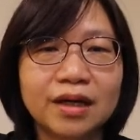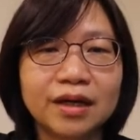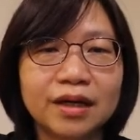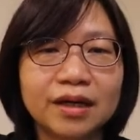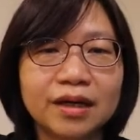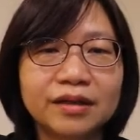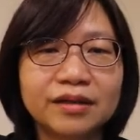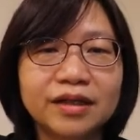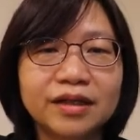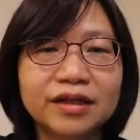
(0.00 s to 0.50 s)

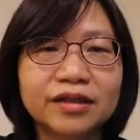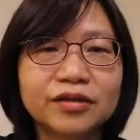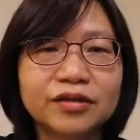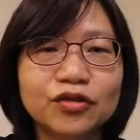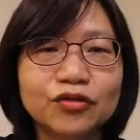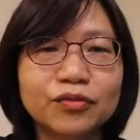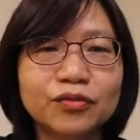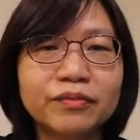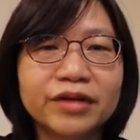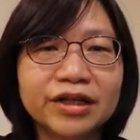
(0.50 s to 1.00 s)
And then
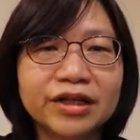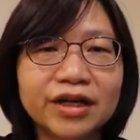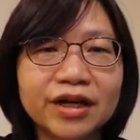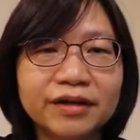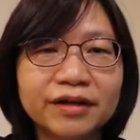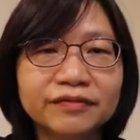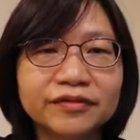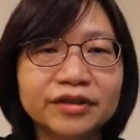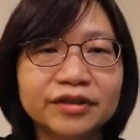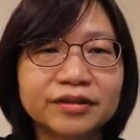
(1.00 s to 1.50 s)
you may
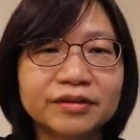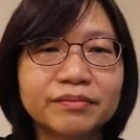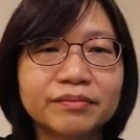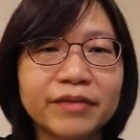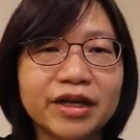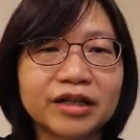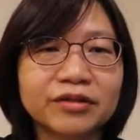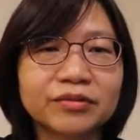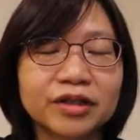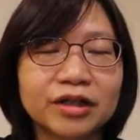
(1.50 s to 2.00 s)
have the
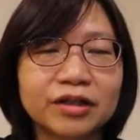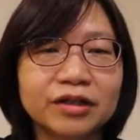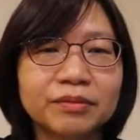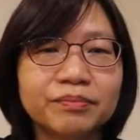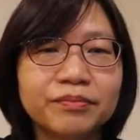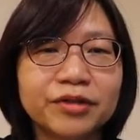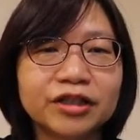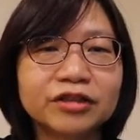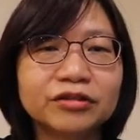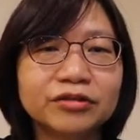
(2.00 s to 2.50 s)

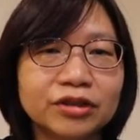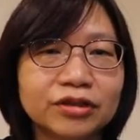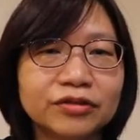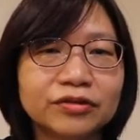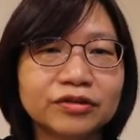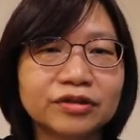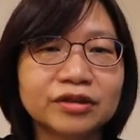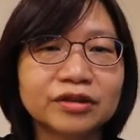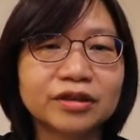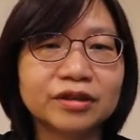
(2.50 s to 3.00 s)
peak
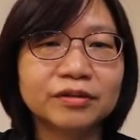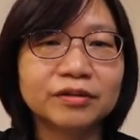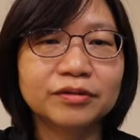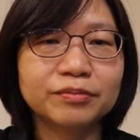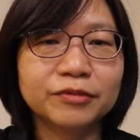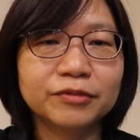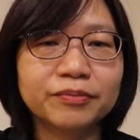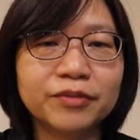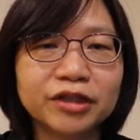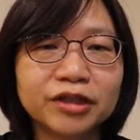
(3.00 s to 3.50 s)
load.
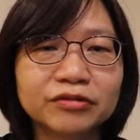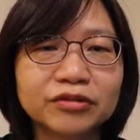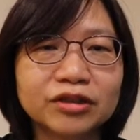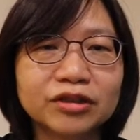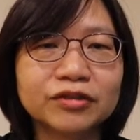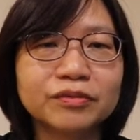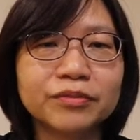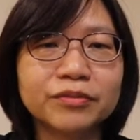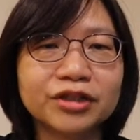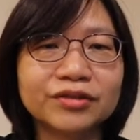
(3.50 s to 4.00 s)
The peak
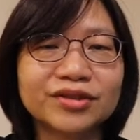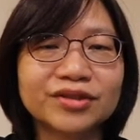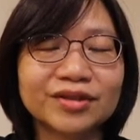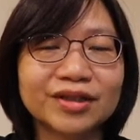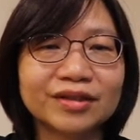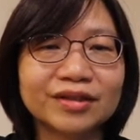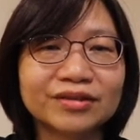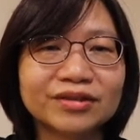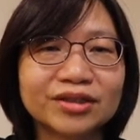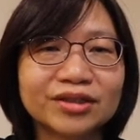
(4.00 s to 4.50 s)
load means
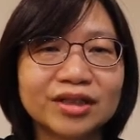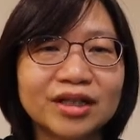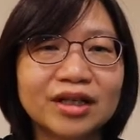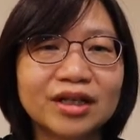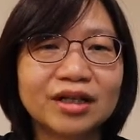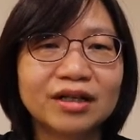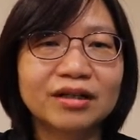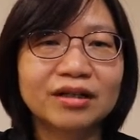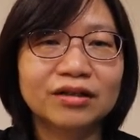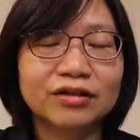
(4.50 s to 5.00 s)
that
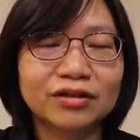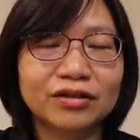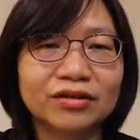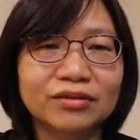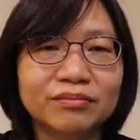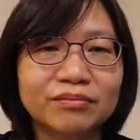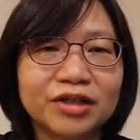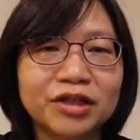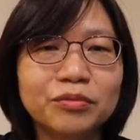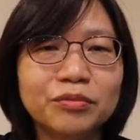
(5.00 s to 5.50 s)

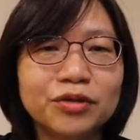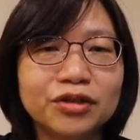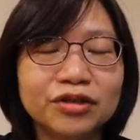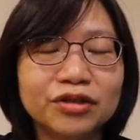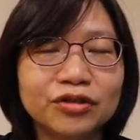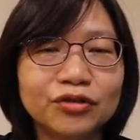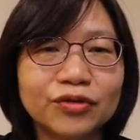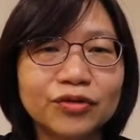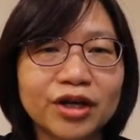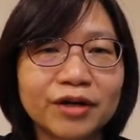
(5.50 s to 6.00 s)
maybe
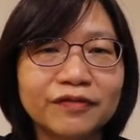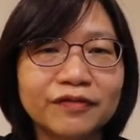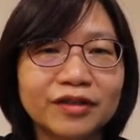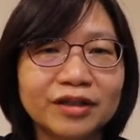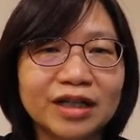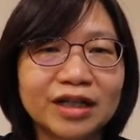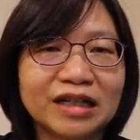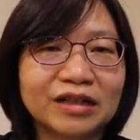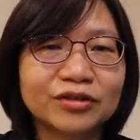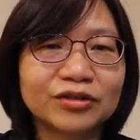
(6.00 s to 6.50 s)
you have a
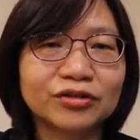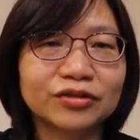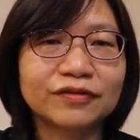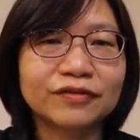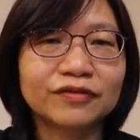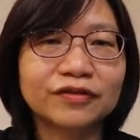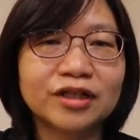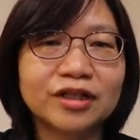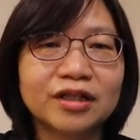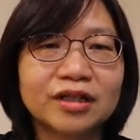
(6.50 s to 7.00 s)
lot
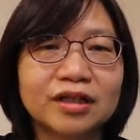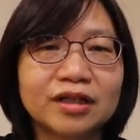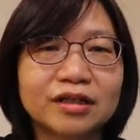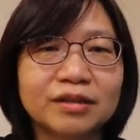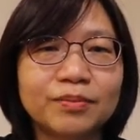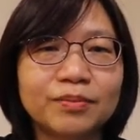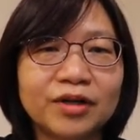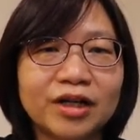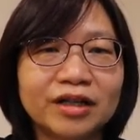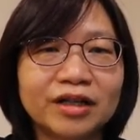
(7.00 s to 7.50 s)
of
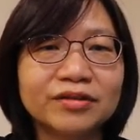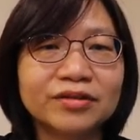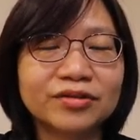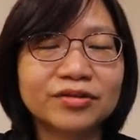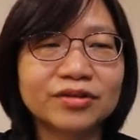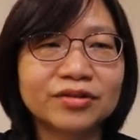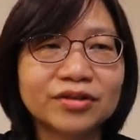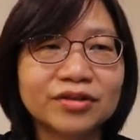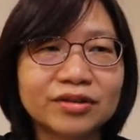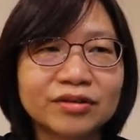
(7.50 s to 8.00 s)

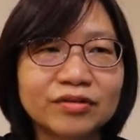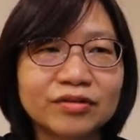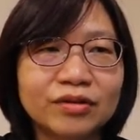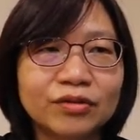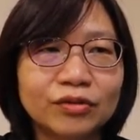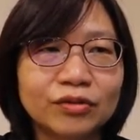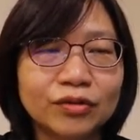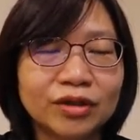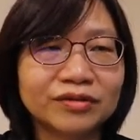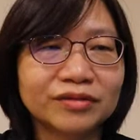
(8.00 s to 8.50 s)
appliances
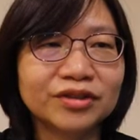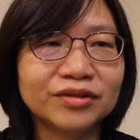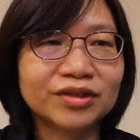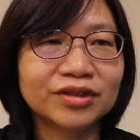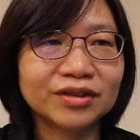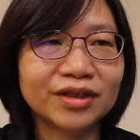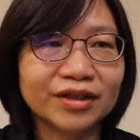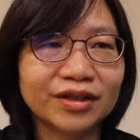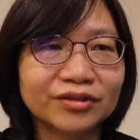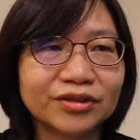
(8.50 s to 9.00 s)
running
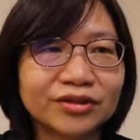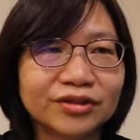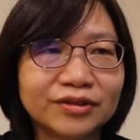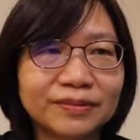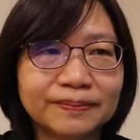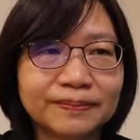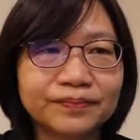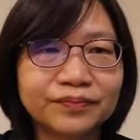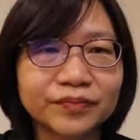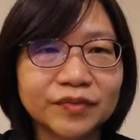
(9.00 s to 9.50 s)
together.
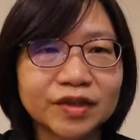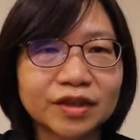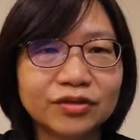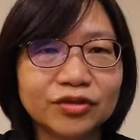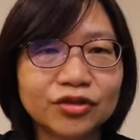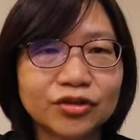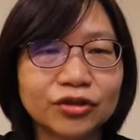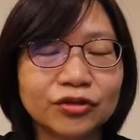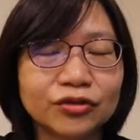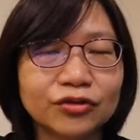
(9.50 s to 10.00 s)

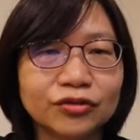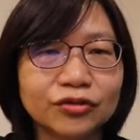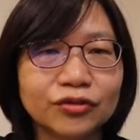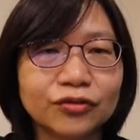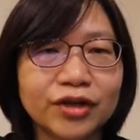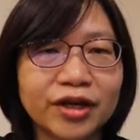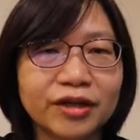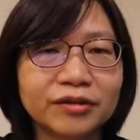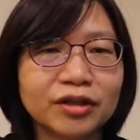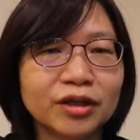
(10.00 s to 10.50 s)
So you
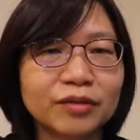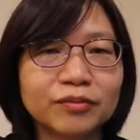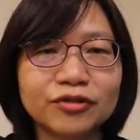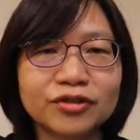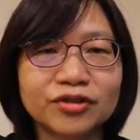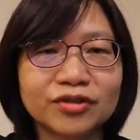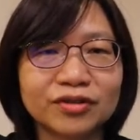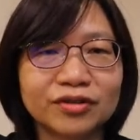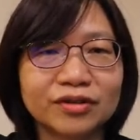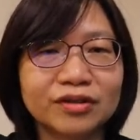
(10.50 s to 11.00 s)
end up
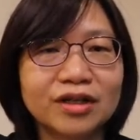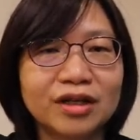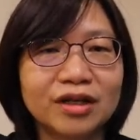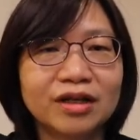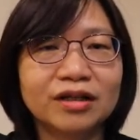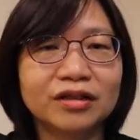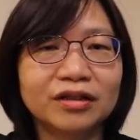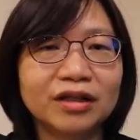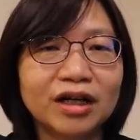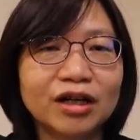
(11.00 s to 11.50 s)
with
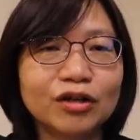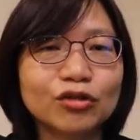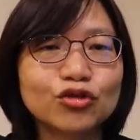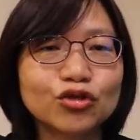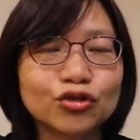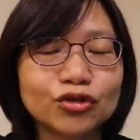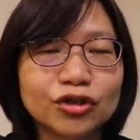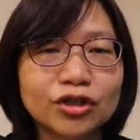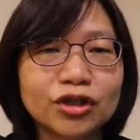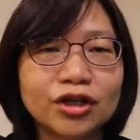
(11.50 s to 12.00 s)
a large
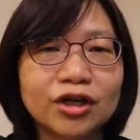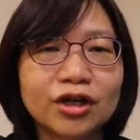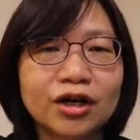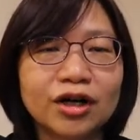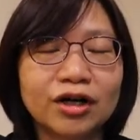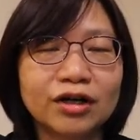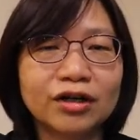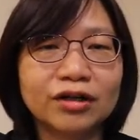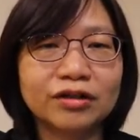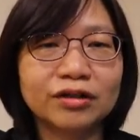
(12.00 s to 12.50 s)

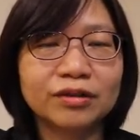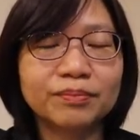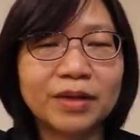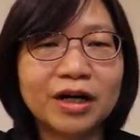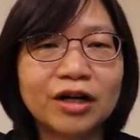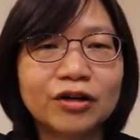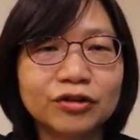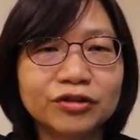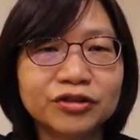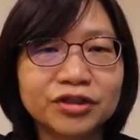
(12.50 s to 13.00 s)

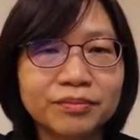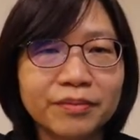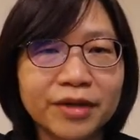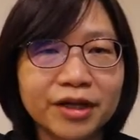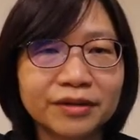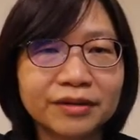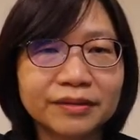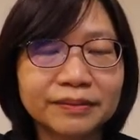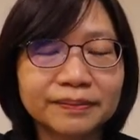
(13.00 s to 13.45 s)
power demand.